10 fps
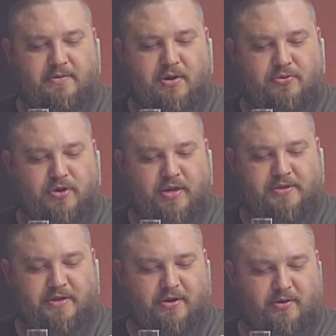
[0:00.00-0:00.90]
don't try
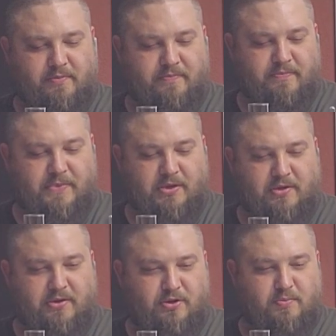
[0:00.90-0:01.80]
this at home.
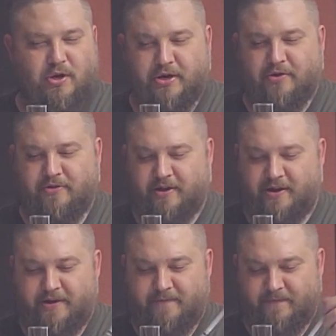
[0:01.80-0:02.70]
You'll break your
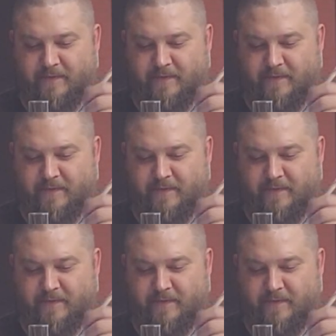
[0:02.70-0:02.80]
thing.